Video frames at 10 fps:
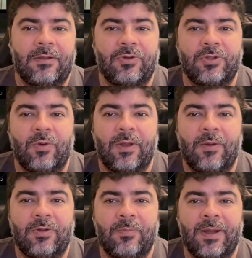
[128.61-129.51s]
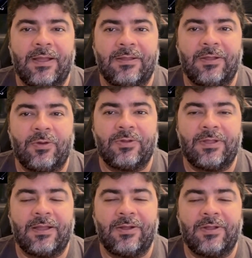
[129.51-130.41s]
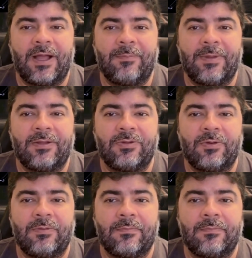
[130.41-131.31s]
to show how humanity looks like a shy pixel,